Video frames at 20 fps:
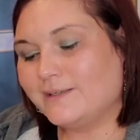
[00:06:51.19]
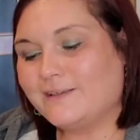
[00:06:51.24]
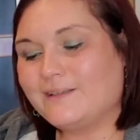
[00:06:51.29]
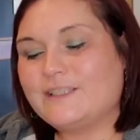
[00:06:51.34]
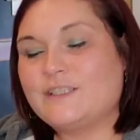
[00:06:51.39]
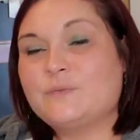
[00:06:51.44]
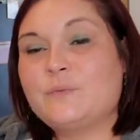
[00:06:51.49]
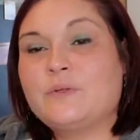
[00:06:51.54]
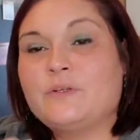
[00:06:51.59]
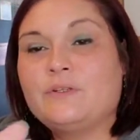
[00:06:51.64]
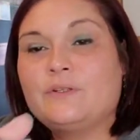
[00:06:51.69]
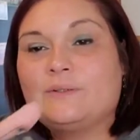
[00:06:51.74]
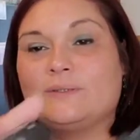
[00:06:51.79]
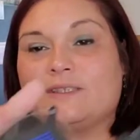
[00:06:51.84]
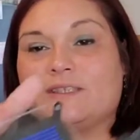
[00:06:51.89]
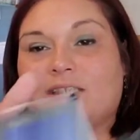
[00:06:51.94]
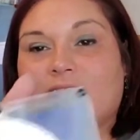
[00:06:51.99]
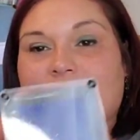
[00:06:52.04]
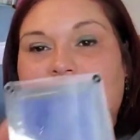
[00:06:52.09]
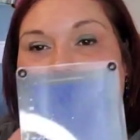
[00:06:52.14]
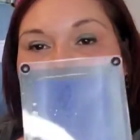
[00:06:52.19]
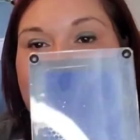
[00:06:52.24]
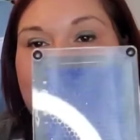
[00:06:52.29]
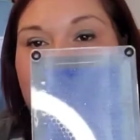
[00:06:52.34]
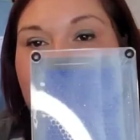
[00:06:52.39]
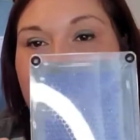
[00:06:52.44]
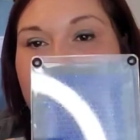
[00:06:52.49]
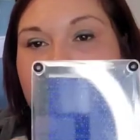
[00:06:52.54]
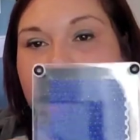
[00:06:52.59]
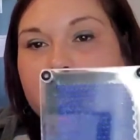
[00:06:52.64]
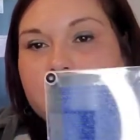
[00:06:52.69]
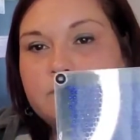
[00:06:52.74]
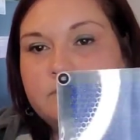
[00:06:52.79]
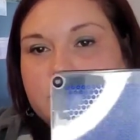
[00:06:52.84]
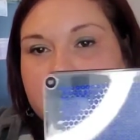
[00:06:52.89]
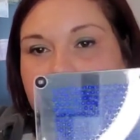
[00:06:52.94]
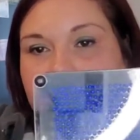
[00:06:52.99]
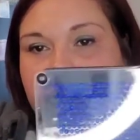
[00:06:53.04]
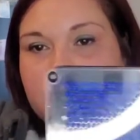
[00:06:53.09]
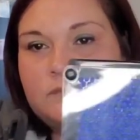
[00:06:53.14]
It's one of those, like,
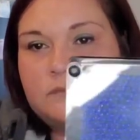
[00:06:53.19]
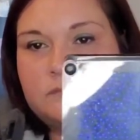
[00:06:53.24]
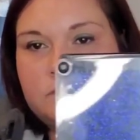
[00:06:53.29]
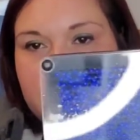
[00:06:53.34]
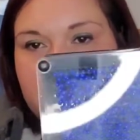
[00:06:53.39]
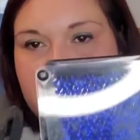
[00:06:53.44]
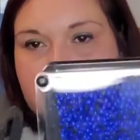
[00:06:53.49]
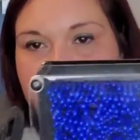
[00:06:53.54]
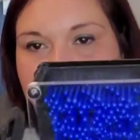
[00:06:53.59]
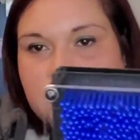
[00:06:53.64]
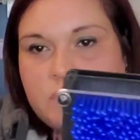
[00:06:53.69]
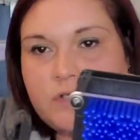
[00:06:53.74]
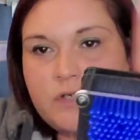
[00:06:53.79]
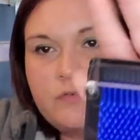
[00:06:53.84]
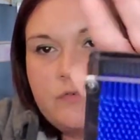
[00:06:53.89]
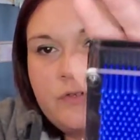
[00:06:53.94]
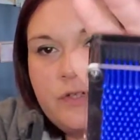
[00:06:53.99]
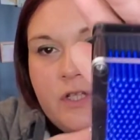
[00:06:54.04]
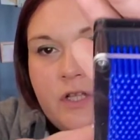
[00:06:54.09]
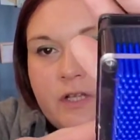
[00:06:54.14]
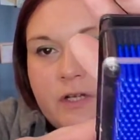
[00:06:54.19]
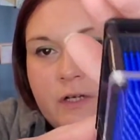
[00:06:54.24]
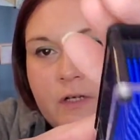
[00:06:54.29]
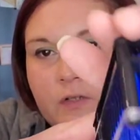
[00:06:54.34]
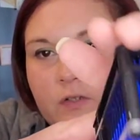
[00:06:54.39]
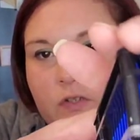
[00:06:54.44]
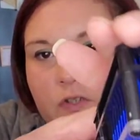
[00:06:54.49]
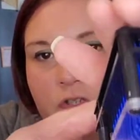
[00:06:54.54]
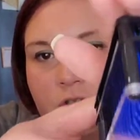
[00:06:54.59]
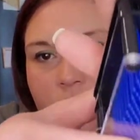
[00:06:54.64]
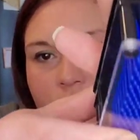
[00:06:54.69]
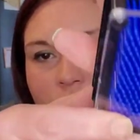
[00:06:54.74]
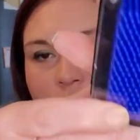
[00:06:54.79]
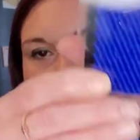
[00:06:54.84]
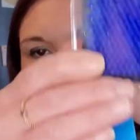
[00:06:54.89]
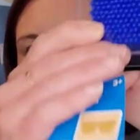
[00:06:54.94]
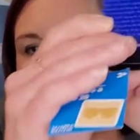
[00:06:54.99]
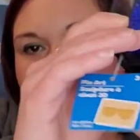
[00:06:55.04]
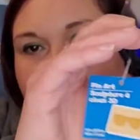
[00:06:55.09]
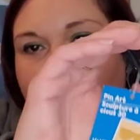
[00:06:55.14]
sorry for the glare, you know, you
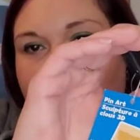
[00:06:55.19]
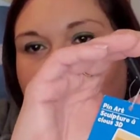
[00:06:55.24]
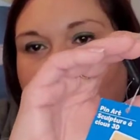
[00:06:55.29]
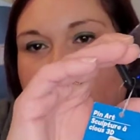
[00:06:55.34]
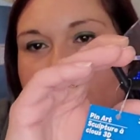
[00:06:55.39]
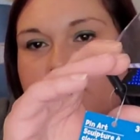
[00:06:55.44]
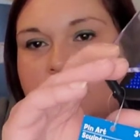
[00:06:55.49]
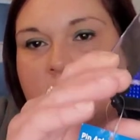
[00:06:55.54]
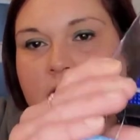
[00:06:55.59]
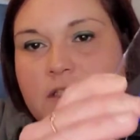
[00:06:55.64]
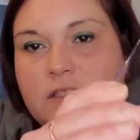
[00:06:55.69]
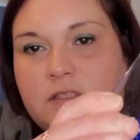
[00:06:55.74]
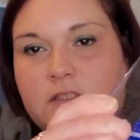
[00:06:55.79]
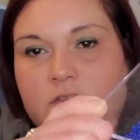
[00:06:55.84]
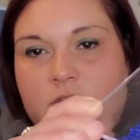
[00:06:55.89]
put your hand in it